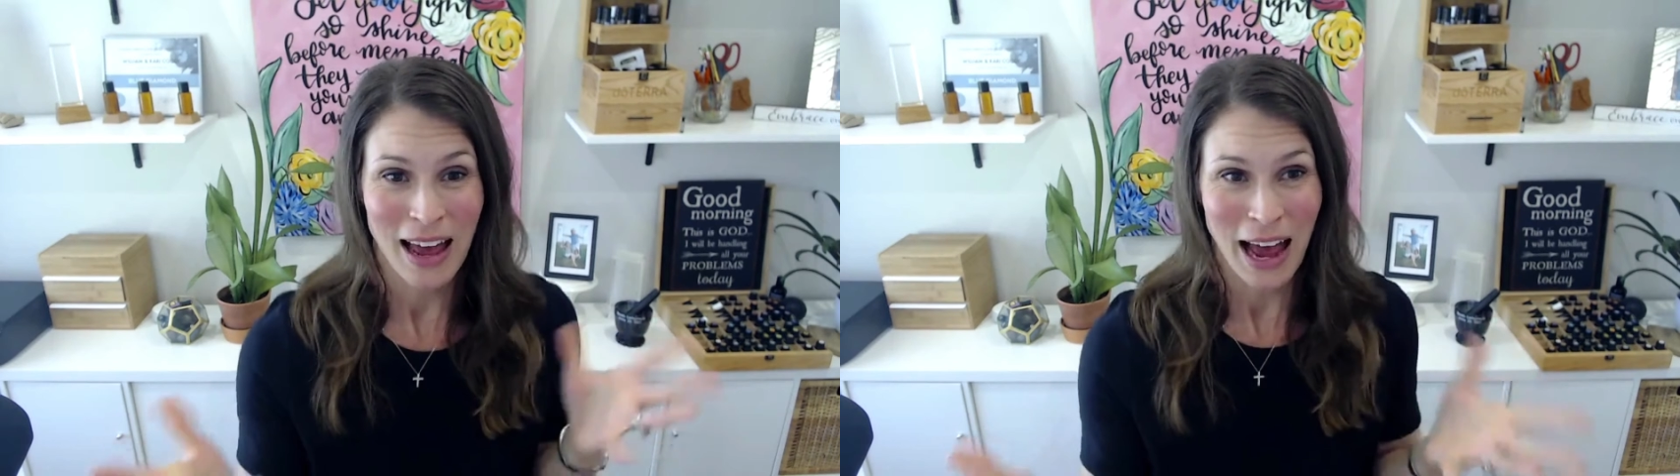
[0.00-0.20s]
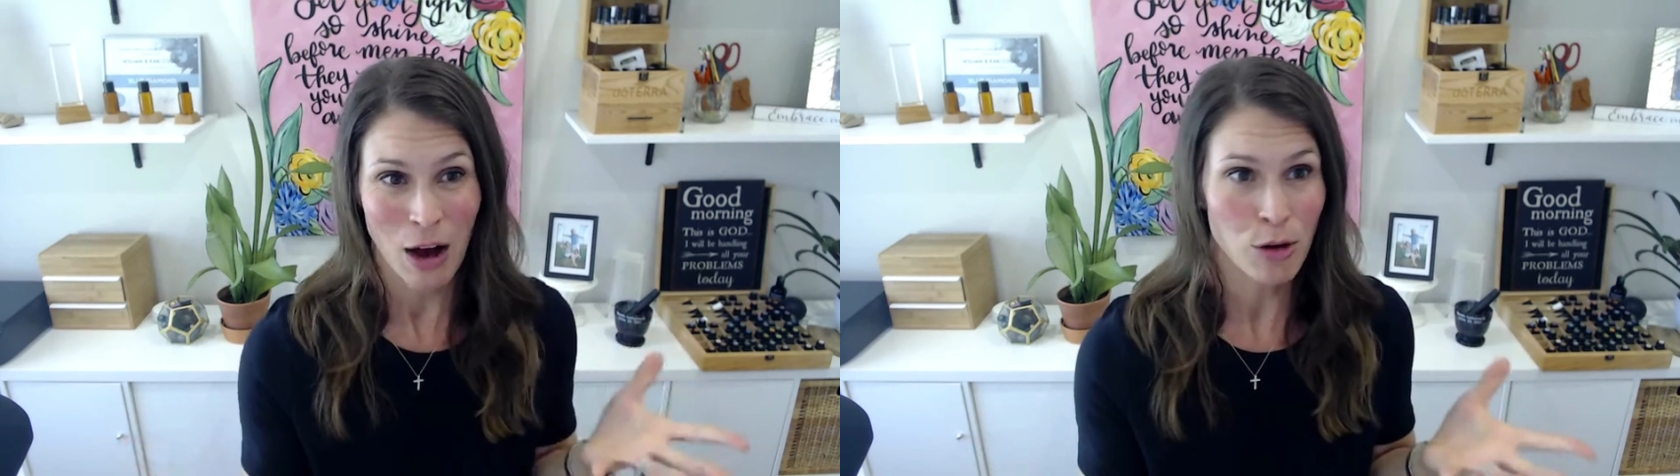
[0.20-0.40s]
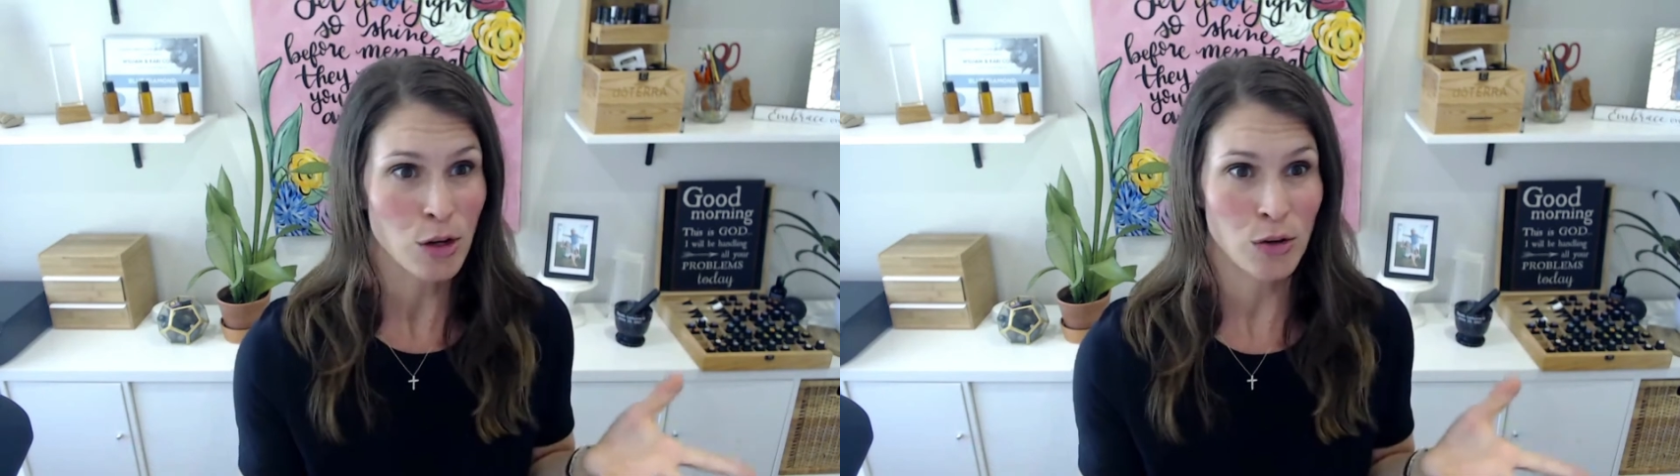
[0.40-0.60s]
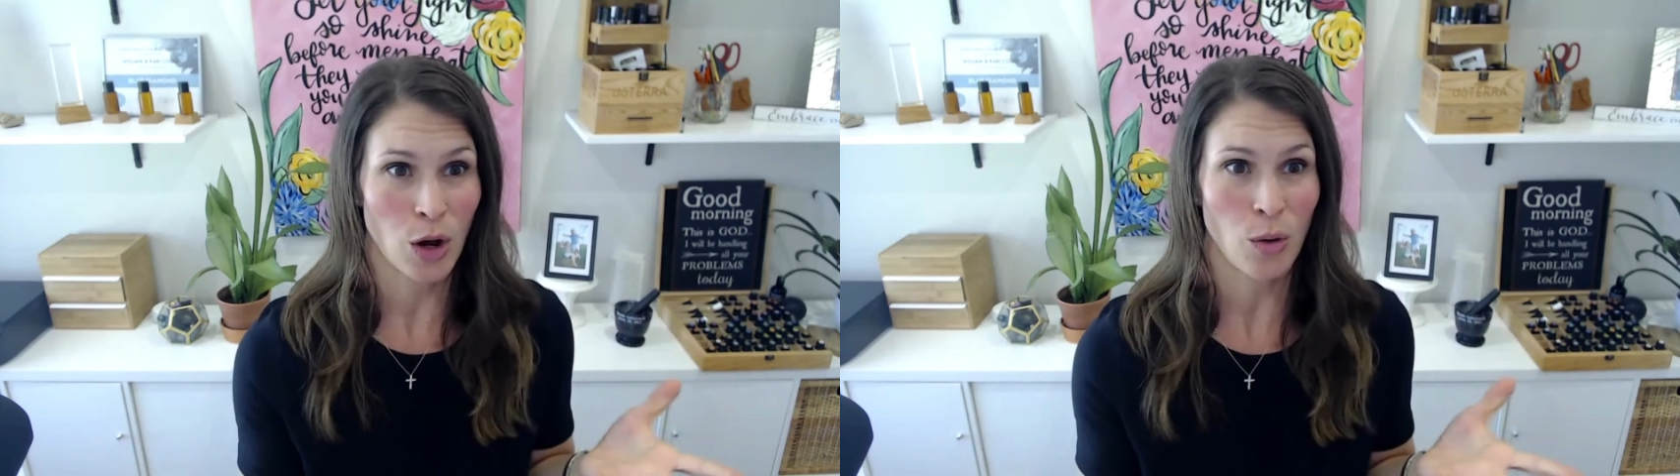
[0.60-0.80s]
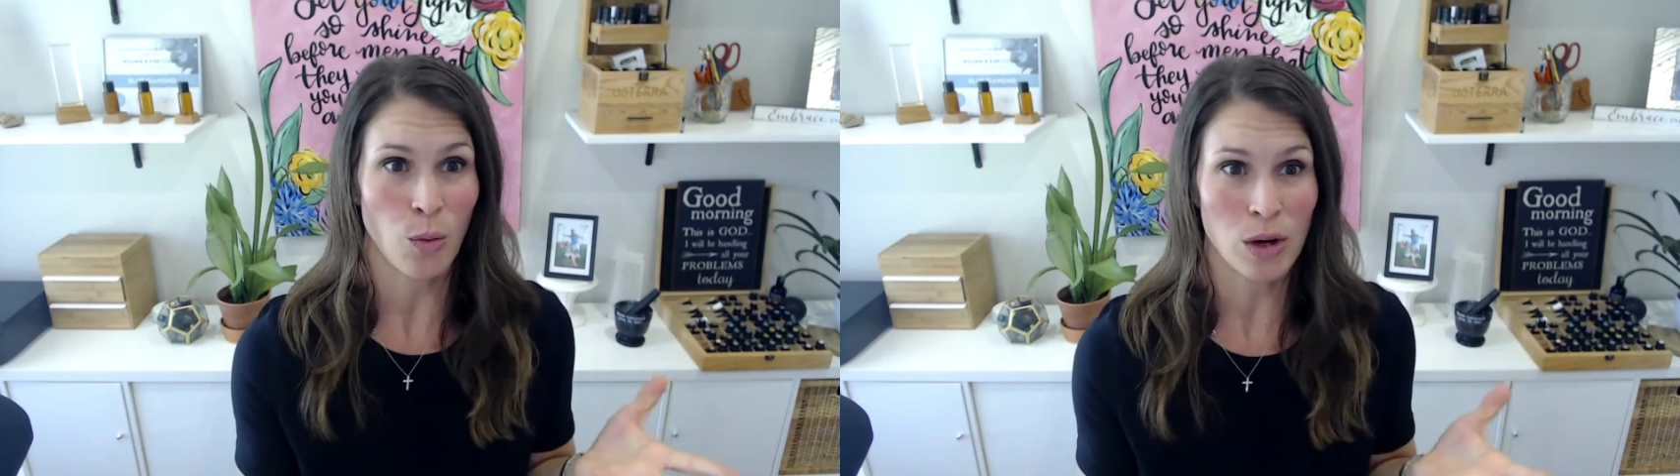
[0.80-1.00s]
how do you
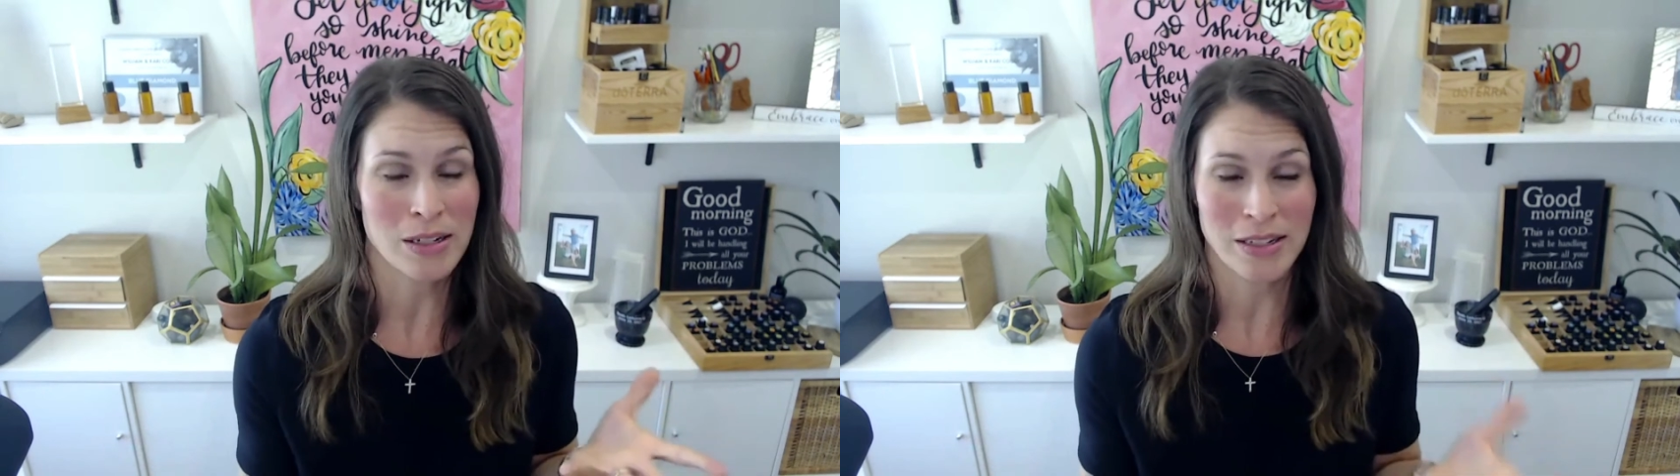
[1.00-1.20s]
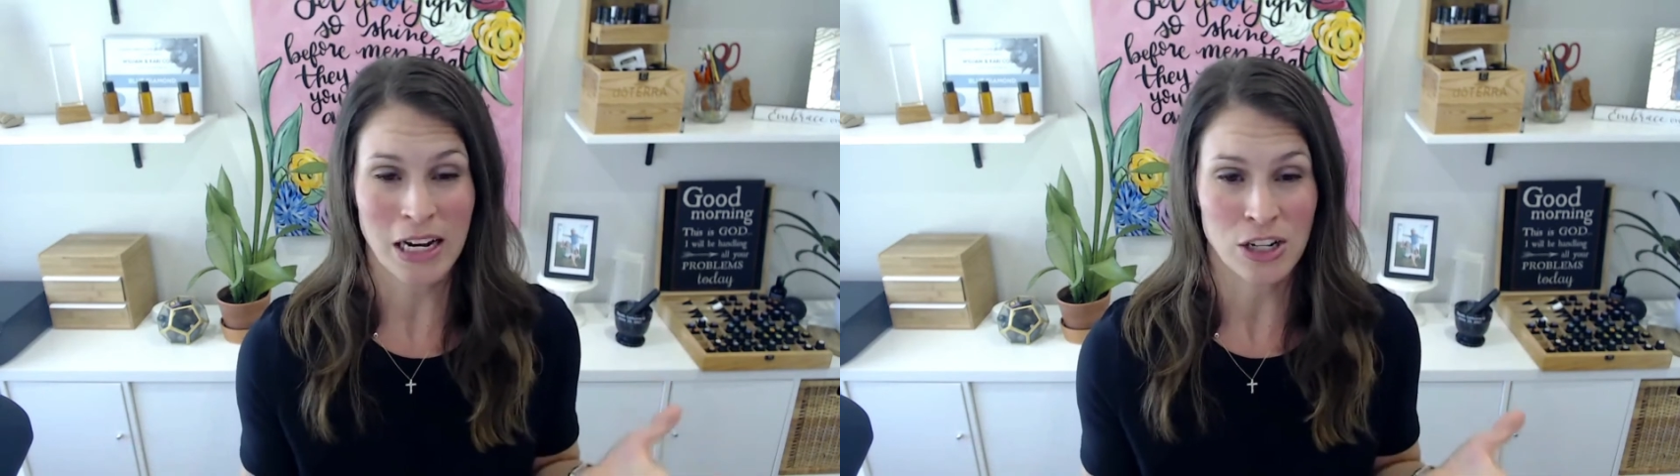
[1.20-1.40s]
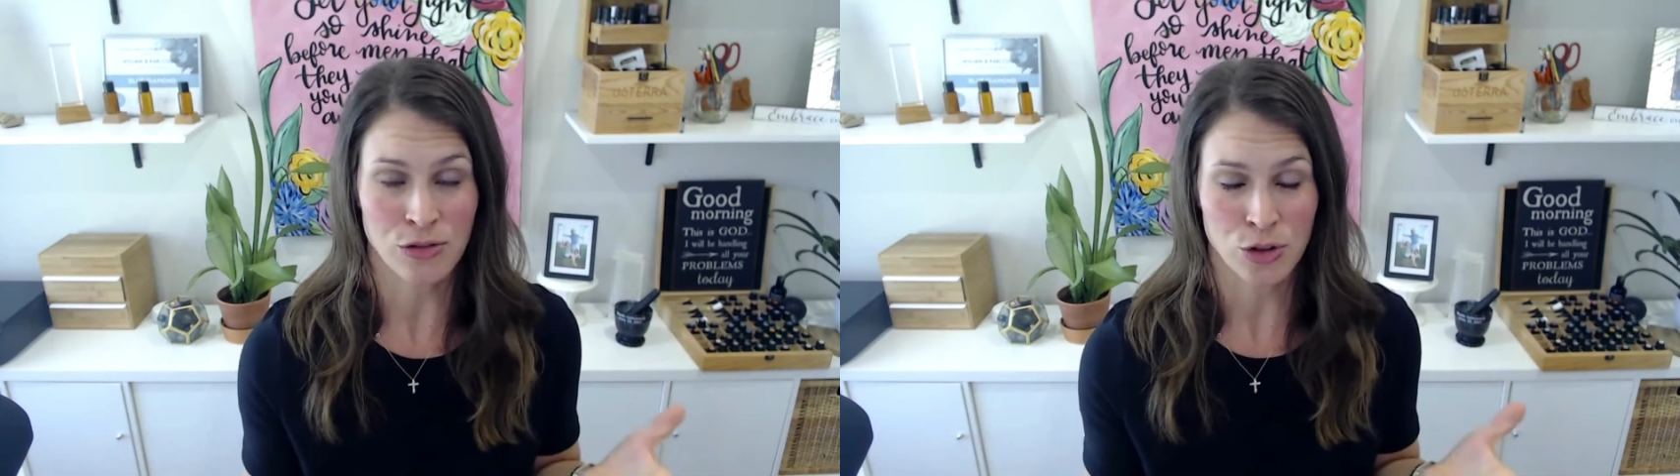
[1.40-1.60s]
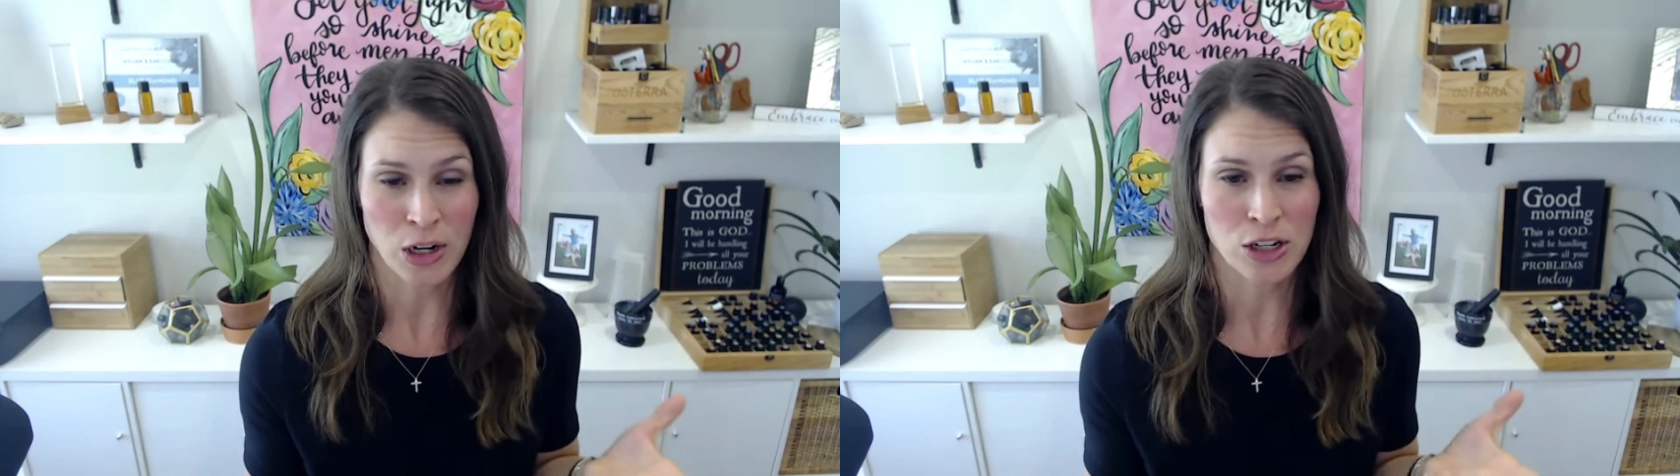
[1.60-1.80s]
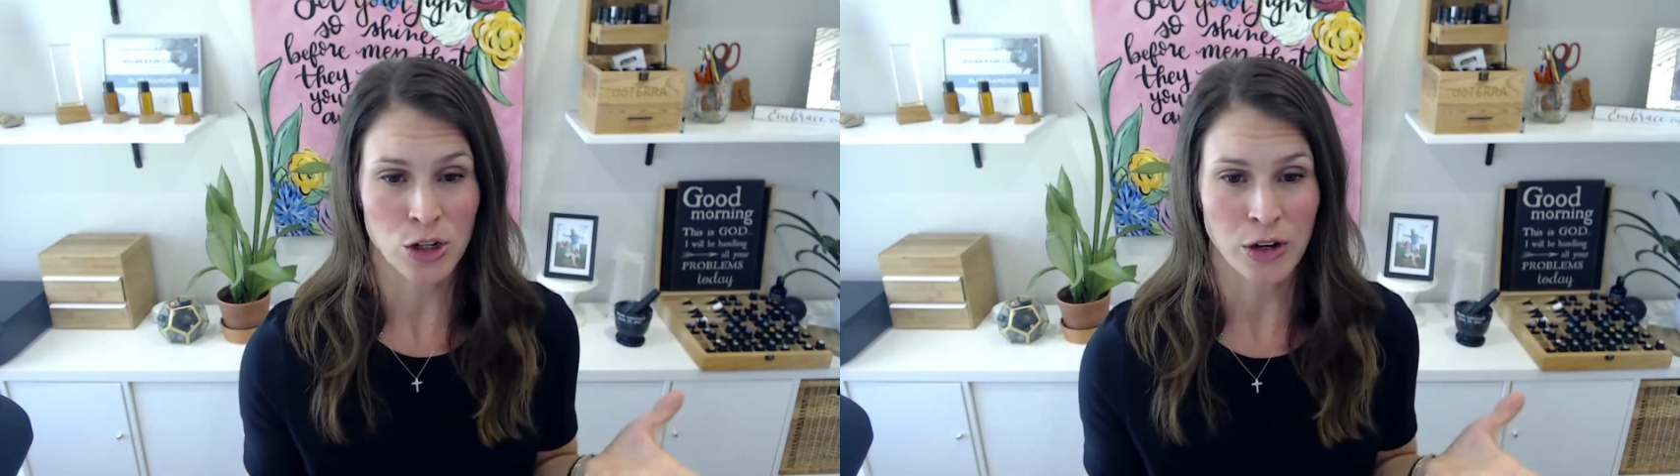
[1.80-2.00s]
know what stage of
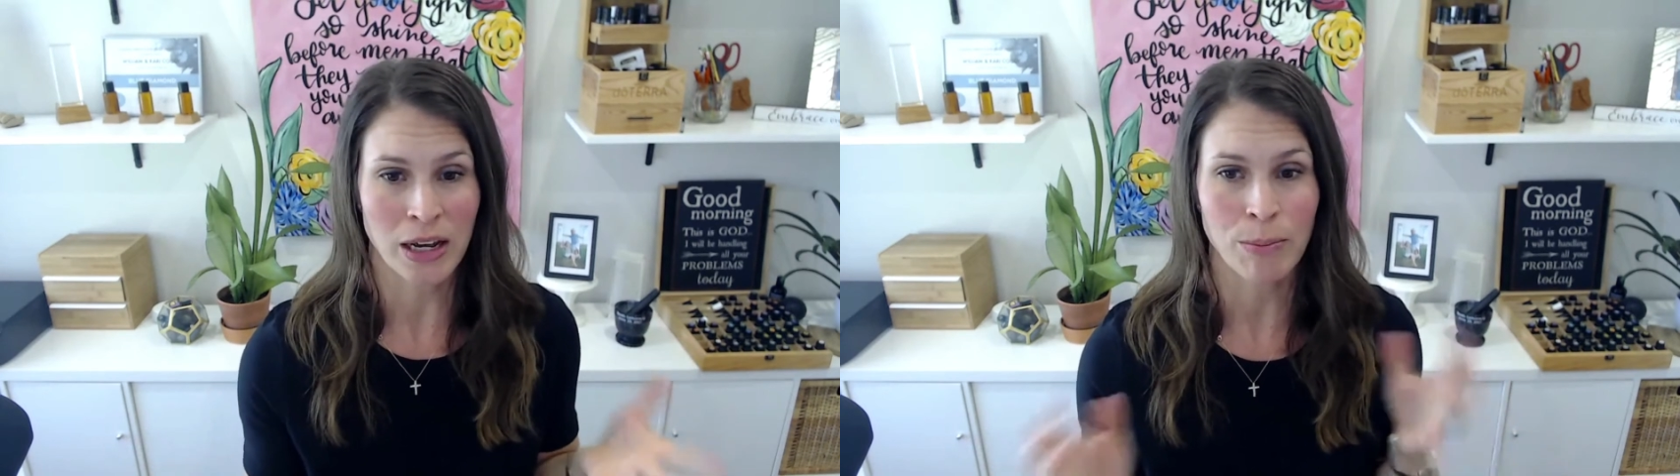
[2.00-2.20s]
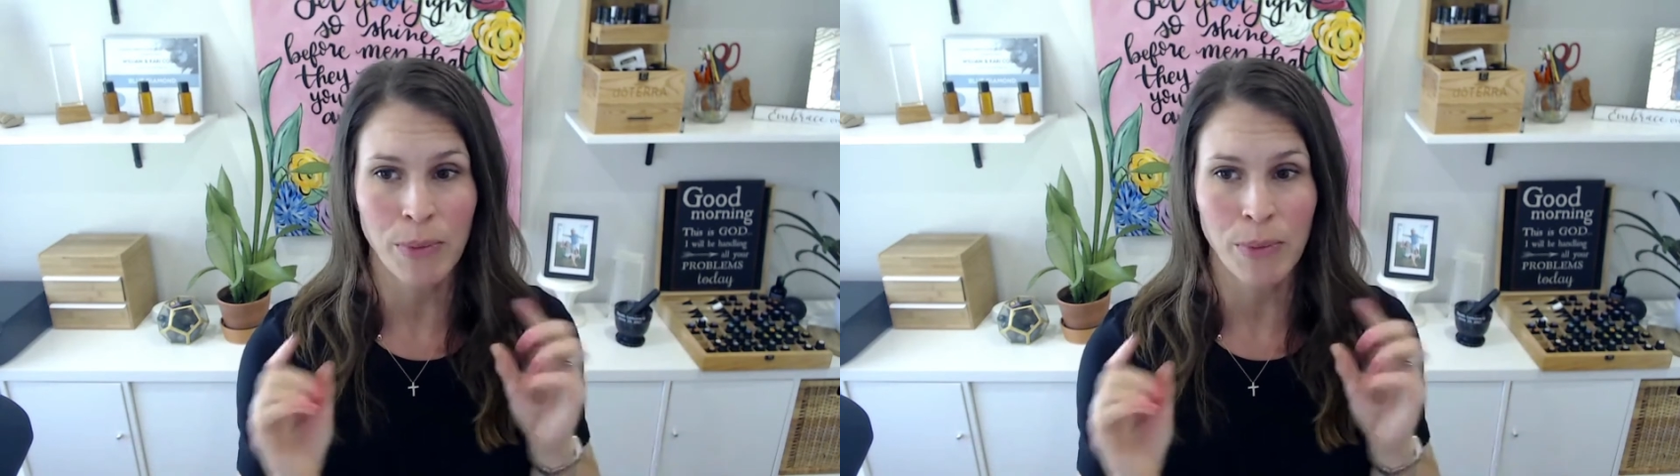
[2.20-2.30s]
stress you're in?